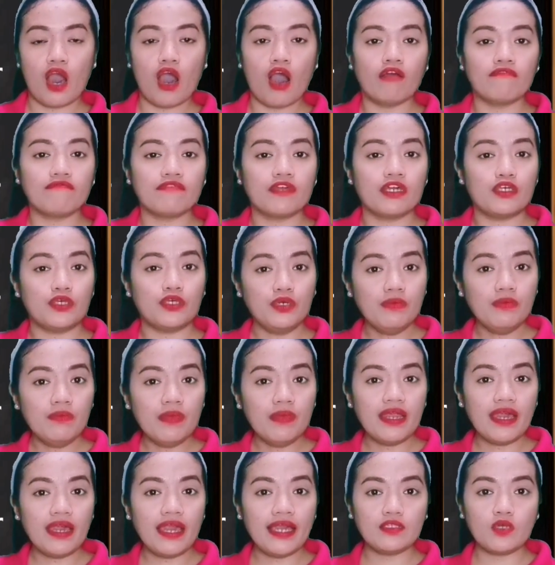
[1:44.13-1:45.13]
of the
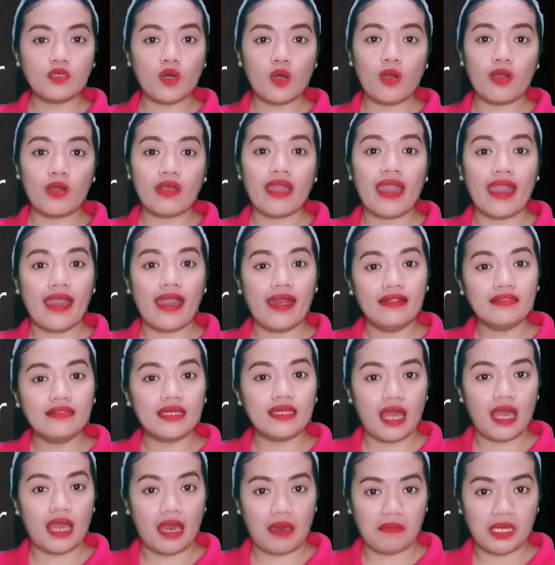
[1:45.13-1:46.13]
numerator and
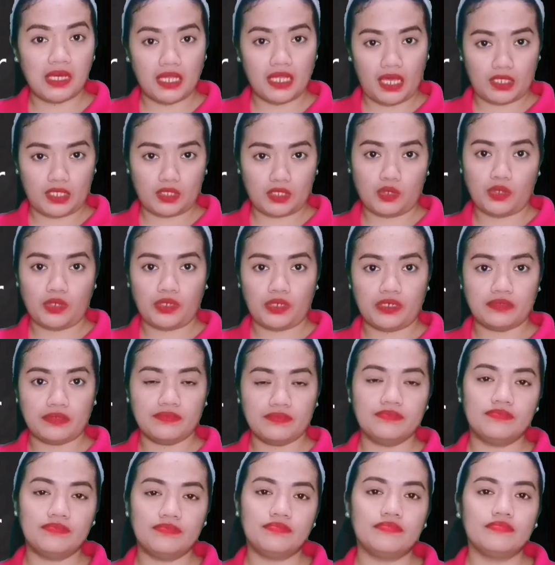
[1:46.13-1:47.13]
denominator.
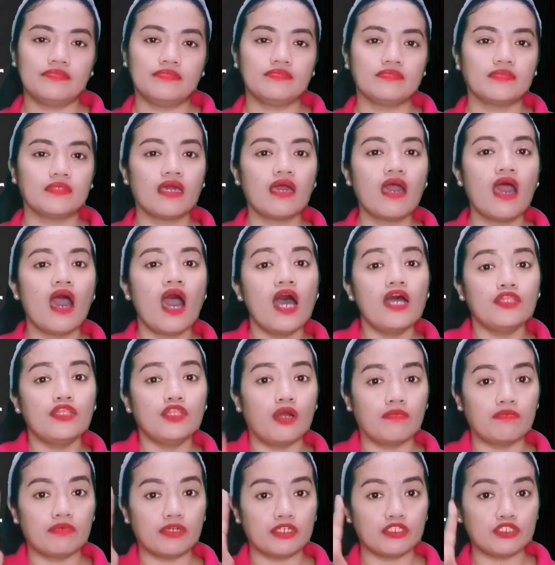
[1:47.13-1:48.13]

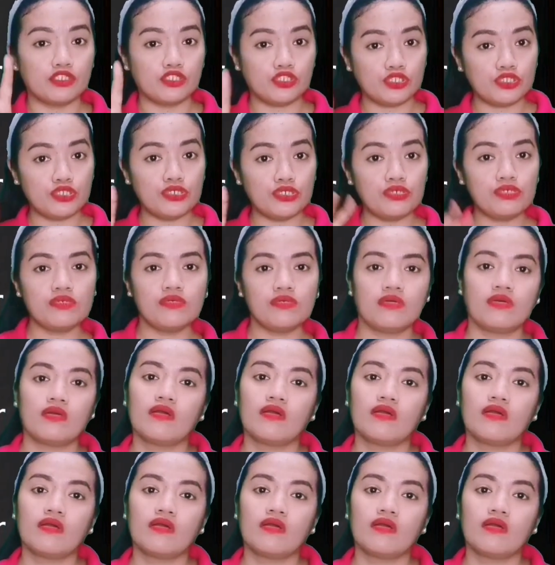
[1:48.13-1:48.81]
Number 2,